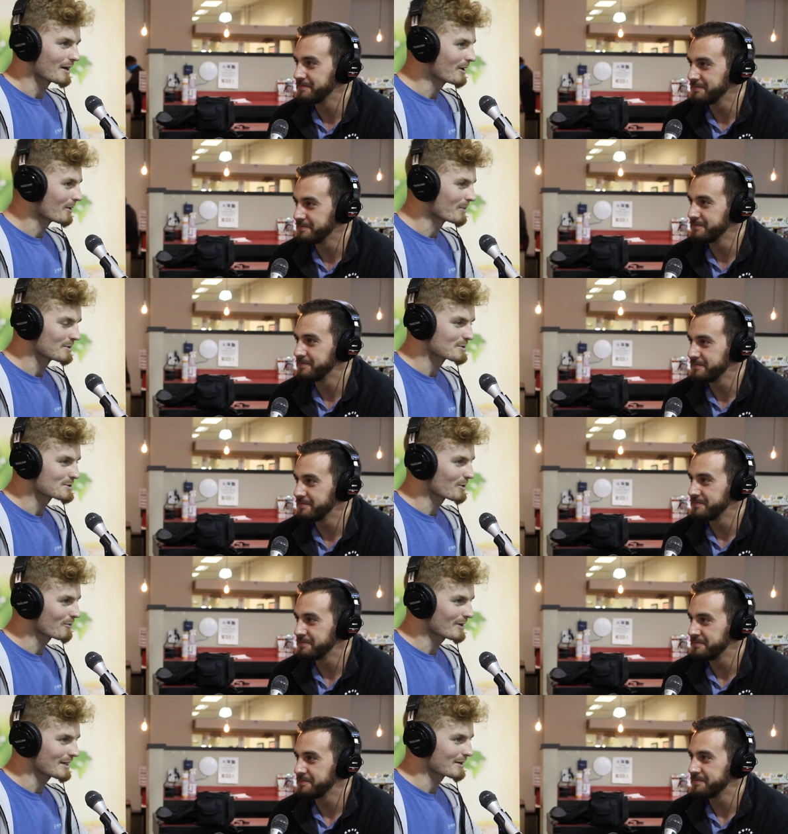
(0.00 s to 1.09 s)
Speaker 1: I know, but it was so
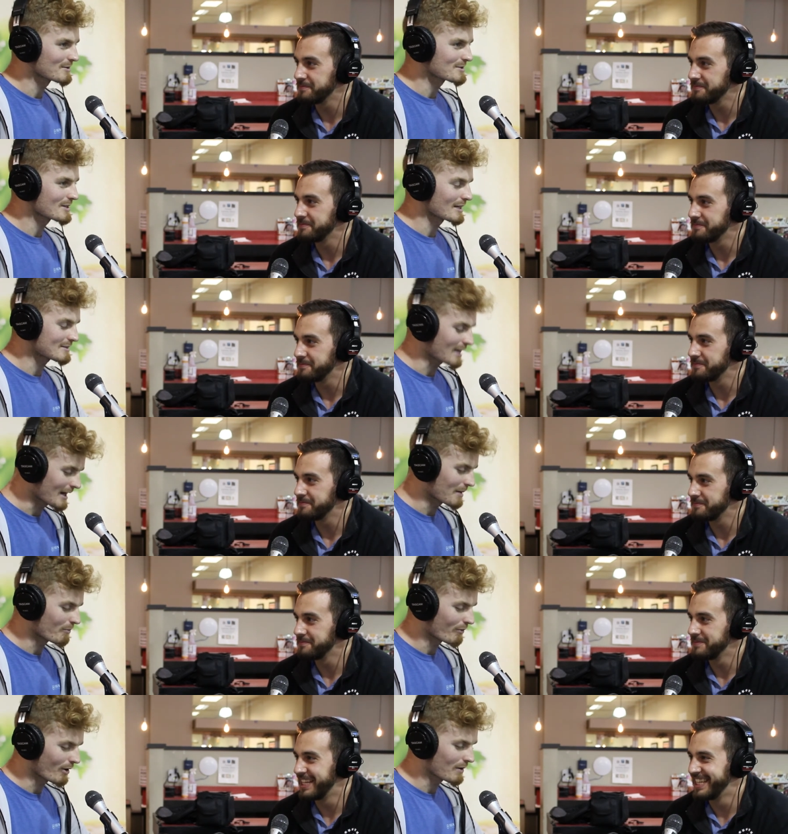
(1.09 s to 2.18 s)
funny. It was like,
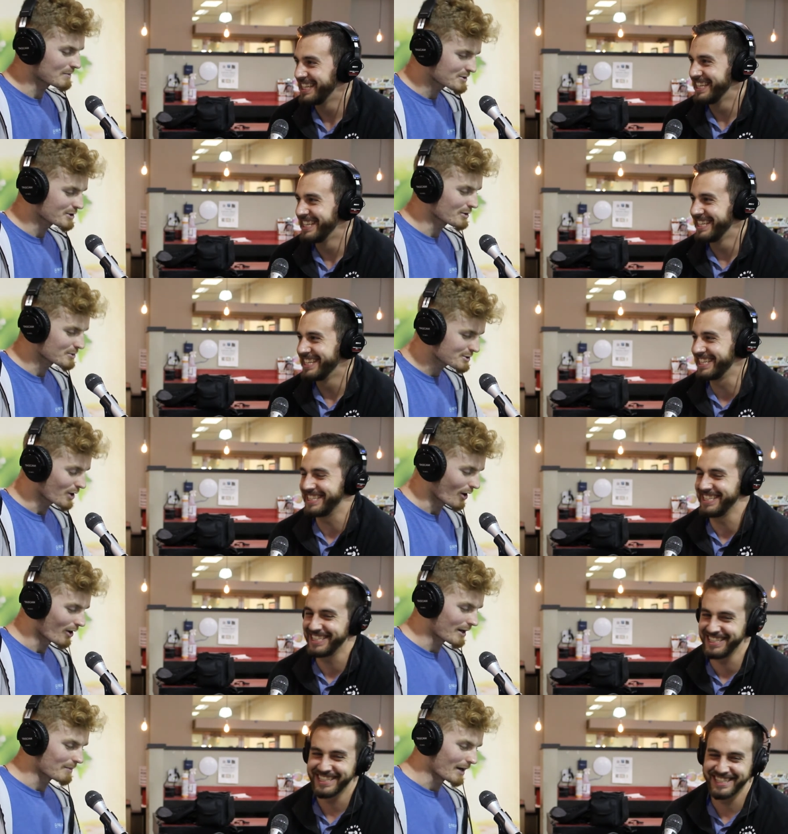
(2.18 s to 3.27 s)
damn, bro, I'm so
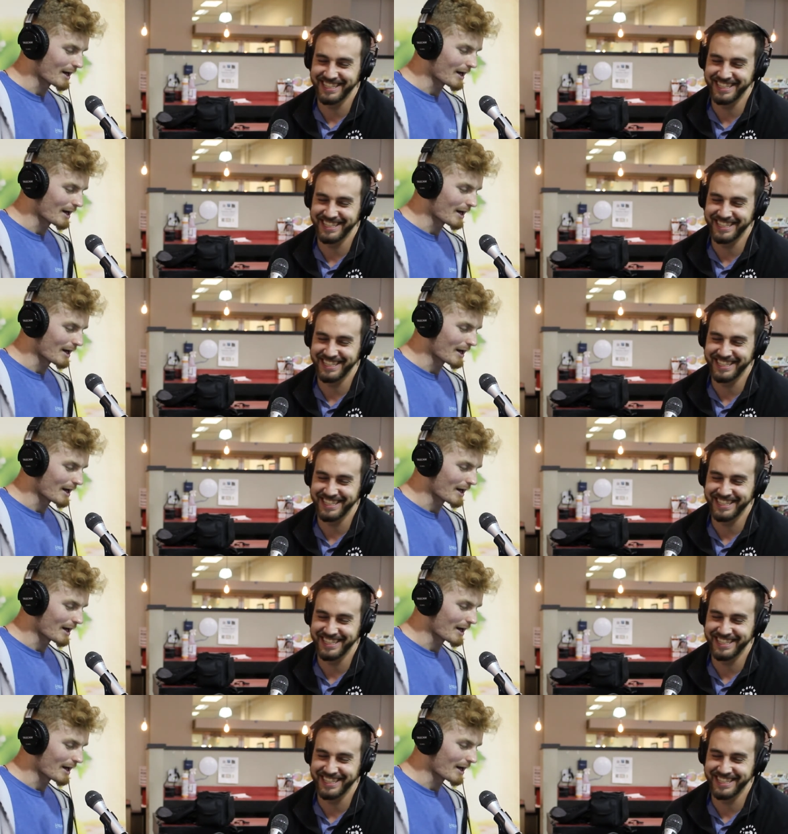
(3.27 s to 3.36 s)
sorry,